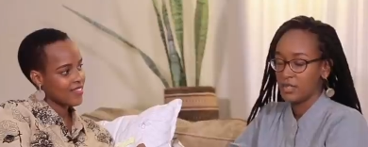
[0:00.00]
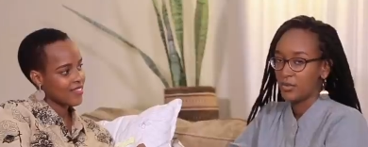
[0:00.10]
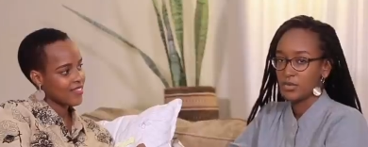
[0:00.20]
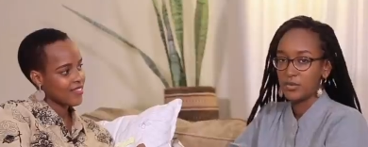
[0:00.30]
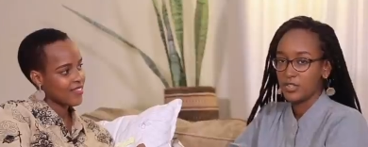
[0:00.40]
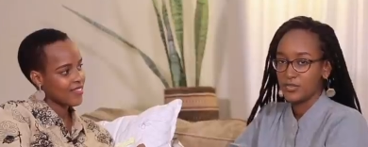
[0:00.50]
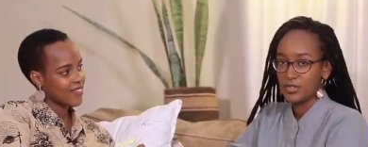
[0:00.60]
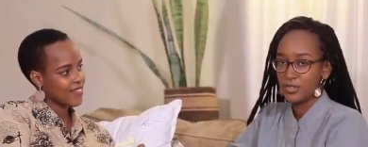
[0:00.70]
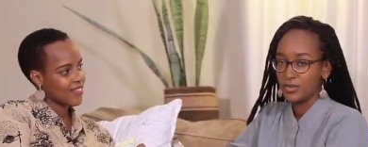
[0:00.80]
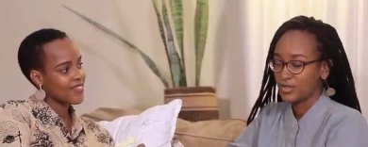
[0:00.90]
Speaker 1: what works
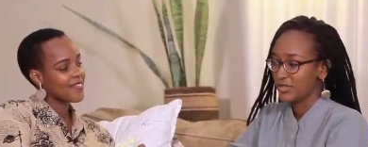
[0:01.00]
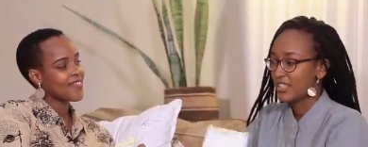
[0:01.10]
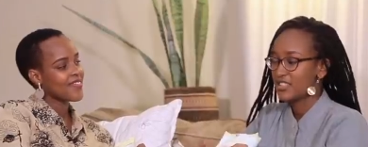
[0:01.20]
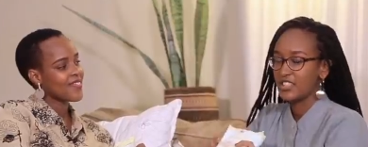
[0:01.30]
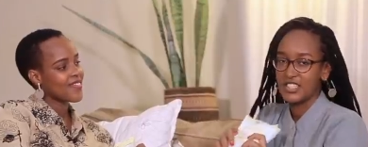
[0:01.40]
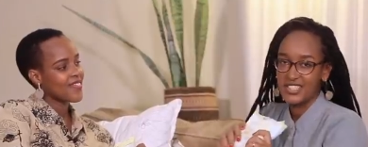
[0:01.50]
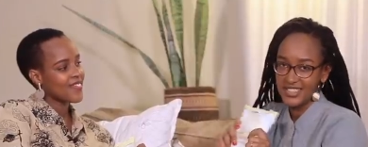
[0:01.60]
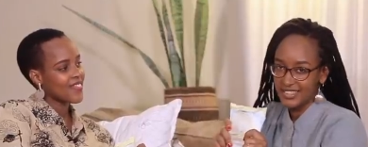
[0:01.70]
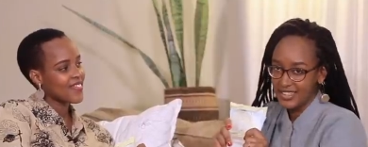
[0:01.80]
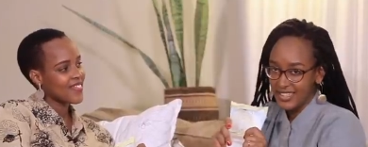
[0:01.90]
for you. So these are just
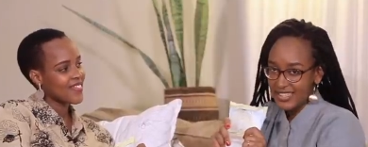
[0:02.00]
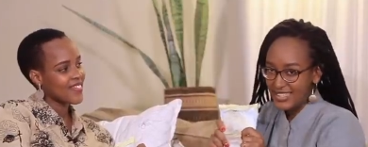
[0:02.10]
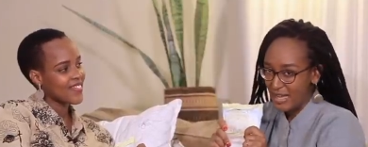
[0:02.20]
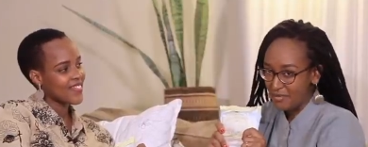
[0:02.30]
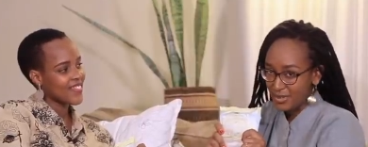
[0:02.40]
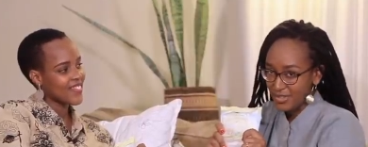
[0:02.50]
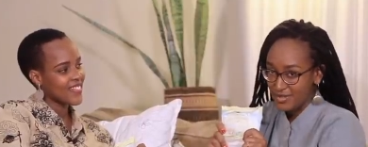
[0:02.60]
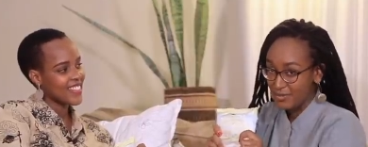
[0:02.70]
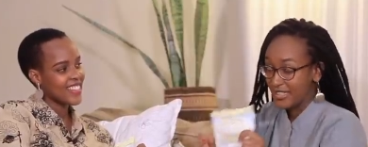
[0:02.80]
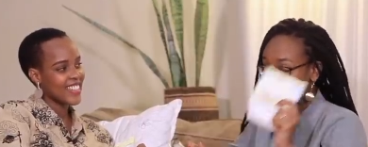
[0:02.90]

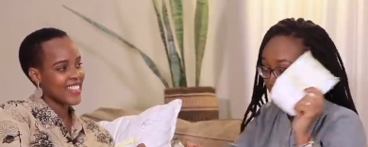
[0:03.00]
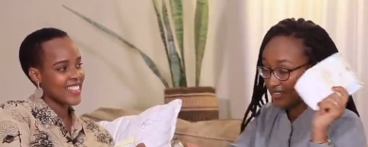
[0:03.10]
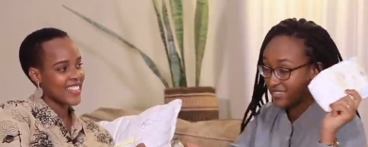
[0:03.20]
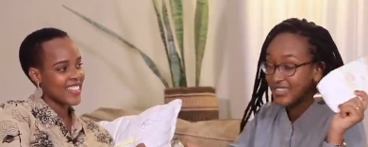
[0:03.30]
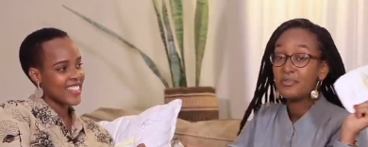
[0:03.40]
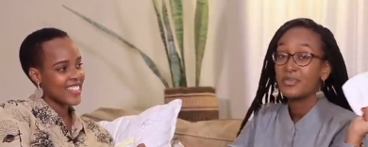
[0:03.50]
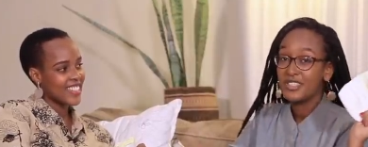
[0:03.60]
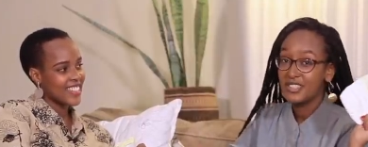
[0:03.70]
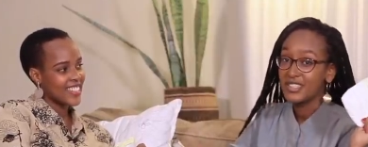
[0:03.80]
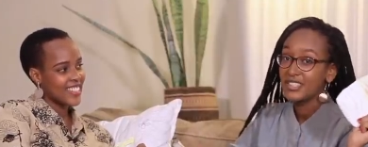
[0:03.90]
samples, but
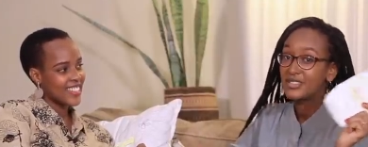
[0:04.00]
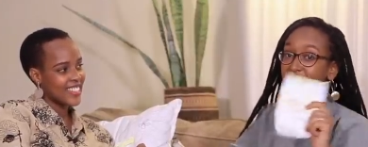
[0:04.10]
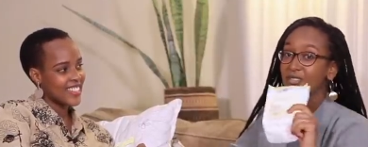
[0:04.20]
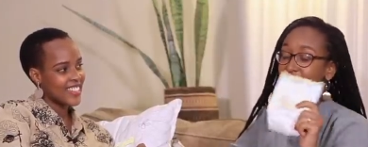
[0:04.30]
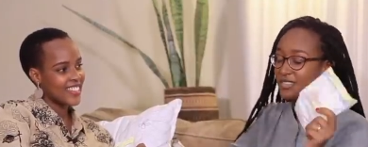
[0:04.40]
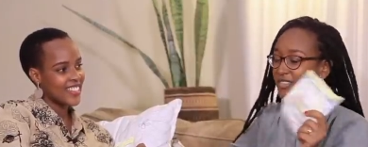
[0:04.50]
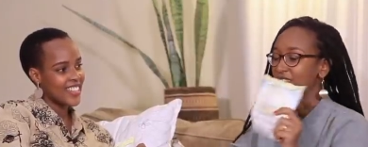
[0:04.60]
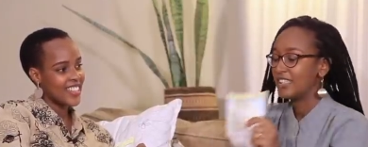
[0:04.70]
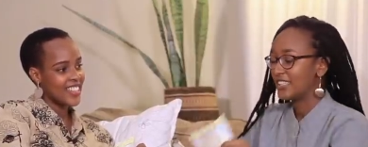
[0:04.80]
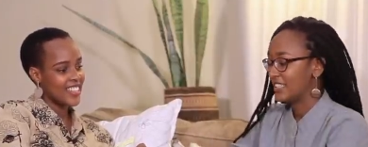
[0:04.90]
diapers in general you
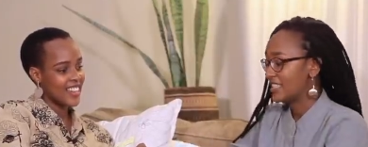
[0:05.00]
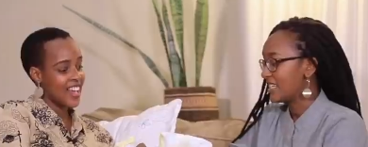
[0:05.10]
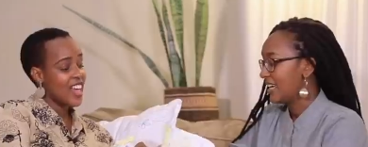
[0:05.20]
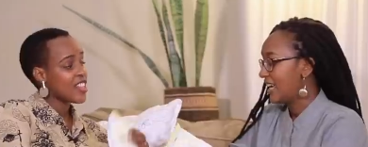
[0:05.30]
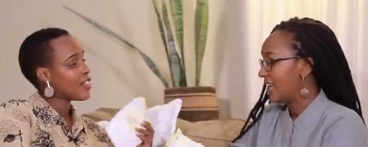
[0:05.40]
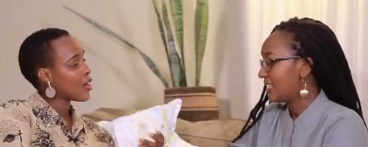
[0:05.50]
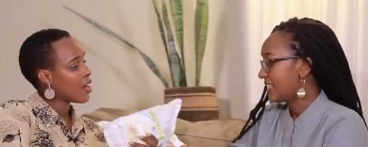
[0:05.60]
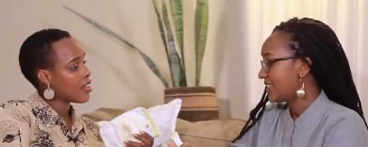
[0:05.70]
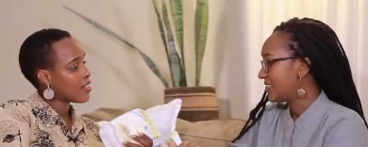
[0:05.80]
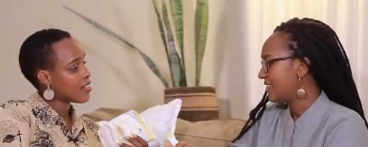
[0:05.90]
need this. Yeah. And
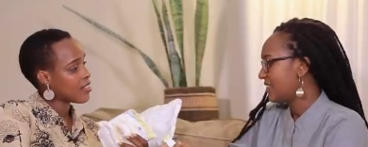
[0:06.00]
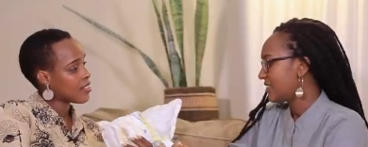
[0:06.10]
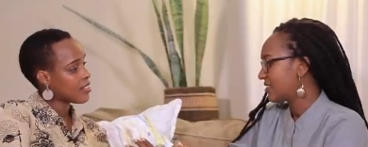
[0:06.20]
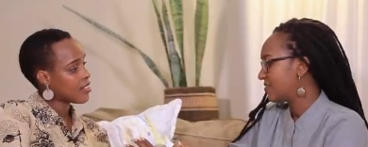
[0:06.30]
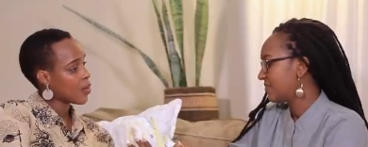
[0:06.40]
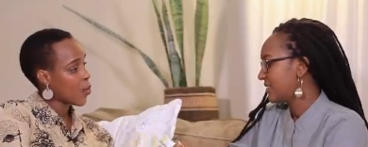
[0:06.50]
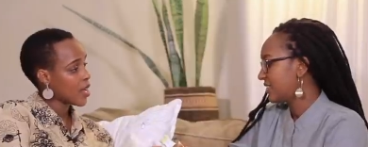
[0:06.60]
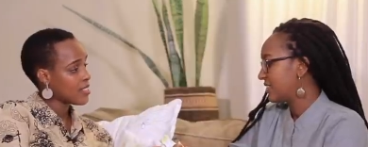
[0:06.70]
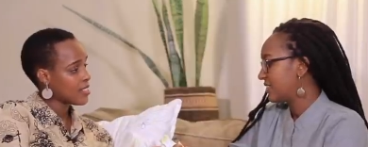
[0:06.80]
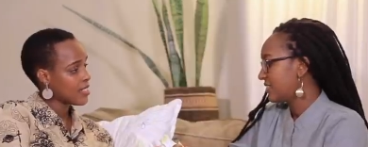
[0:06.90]
I think... The
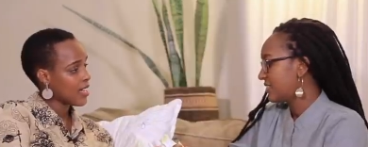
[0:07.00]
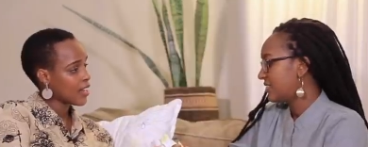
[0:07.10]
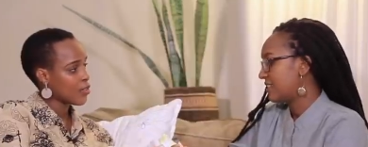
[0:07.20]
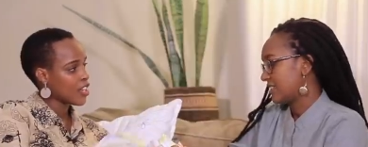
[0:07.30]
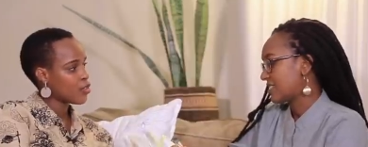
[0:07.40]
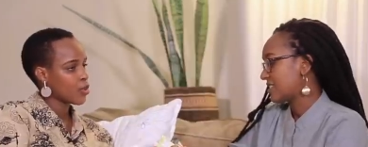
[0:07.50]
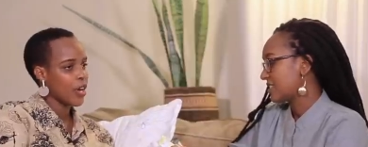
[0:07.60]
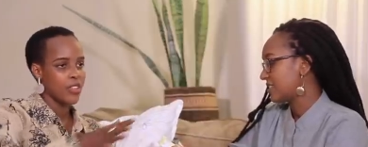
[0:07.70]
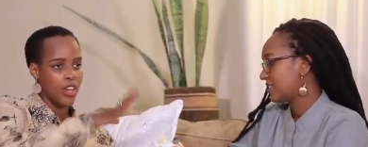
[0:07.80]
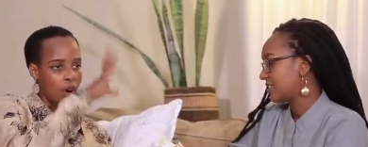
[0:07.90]
quantity? Like yes, you need to carry the